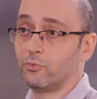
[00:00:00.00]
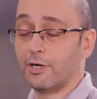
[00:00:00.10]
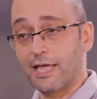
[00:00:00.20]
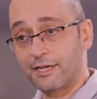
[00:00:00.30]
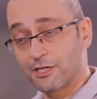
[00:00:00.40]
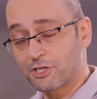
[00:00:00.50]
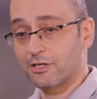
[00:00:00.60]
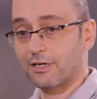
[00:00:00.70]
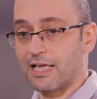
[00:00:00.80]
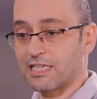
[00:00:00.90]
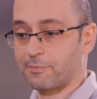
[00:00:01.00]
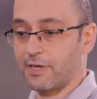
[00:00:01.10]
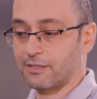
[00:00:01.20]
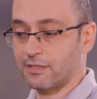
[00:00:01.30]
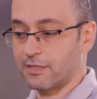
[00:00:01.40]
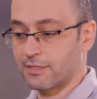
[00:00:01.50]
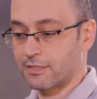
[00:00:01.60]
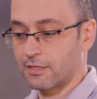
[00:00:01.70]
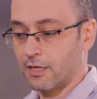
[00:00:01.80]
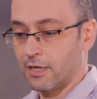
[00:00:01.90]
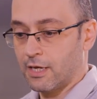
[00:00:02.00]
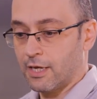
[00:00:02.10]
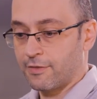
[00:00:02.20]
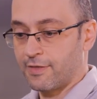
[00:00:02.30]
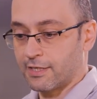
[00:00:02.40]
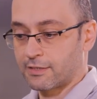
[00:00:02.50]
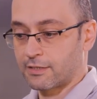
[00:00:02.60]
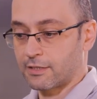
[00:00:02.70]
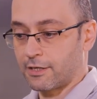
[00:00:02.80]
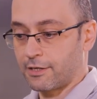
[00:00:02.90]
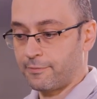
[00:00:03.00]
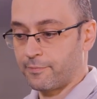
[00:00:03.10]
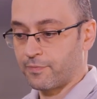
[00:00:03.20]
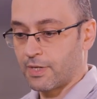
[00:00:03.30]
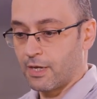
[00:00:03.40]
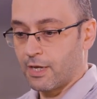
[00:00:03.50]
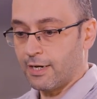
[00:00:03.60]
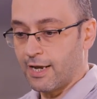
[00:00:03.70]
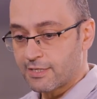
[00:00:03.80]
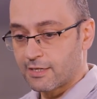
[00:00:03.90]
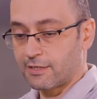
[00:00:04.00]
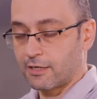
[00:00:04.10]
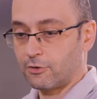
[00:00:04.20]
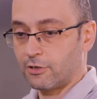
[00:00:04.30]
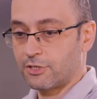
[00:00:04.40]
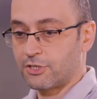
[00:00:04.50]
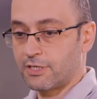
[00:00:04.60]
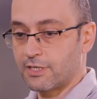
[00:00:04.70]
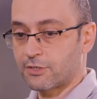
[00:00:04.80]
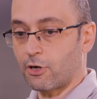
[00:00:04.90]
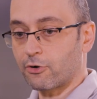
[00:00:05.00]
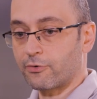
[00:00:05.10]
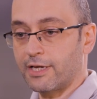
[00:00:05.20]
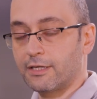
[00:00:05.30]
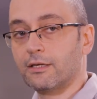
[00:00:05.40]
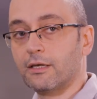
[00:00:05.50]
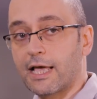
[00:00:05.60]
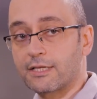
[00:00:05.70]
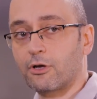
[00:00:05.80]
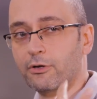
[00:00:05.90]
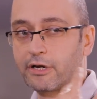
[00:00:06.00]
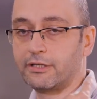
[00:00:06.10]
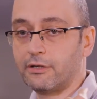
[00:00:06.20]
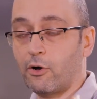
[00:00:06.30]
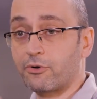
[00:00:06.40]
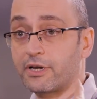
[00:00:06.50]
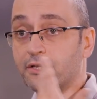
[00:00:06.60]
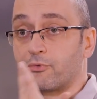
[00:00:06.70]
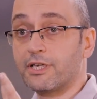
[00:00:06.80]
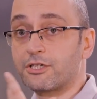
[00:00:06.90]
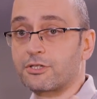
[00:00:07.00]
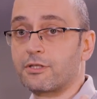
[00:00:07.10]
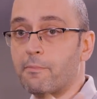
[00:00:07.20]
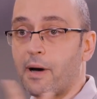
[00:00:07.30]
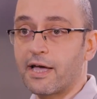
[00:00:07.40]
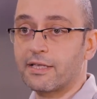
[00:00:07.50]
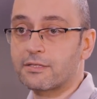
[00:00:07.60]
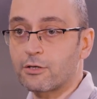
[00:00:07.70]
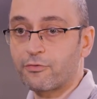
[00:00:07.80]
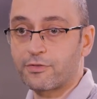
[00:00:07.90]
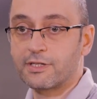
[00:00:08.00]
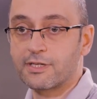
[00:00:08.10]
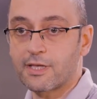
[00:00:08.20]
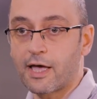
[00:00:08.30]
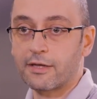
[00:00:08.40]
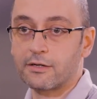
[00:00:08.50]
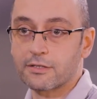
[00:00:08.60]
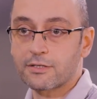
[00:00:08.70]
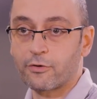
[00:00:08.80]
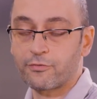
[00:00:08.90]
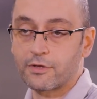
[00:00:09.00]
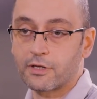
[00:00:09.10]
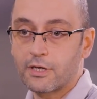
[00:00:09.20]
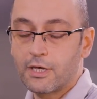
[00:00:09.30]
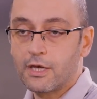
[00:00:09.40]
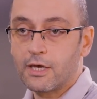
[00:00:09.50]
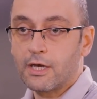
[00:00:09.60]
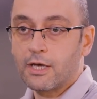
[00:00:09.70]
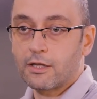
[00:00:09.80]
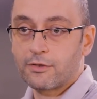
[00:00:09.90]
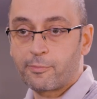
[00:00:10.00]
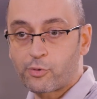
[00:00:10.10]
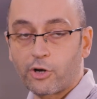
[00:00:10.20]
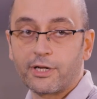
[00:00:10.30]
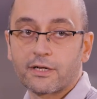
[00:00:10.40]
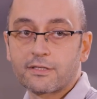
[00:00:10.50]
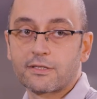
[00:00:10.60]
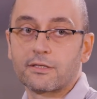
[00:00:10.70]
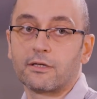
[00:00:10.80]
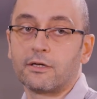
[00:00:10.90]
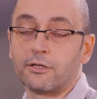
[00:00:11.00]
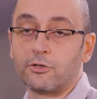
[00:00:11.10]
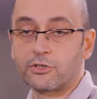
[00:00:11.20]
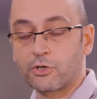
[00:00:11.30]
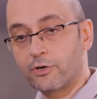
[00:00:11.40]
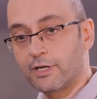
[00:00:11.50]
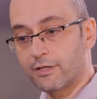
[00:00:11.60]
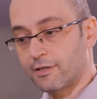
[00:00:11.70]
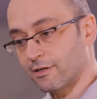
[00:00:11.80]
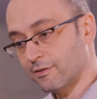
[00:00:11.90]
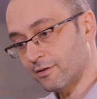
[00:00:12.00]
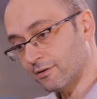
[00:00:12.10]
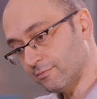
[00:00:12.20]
one additional aspect is that laser technology has already reached the minds of the designers of the products, not only the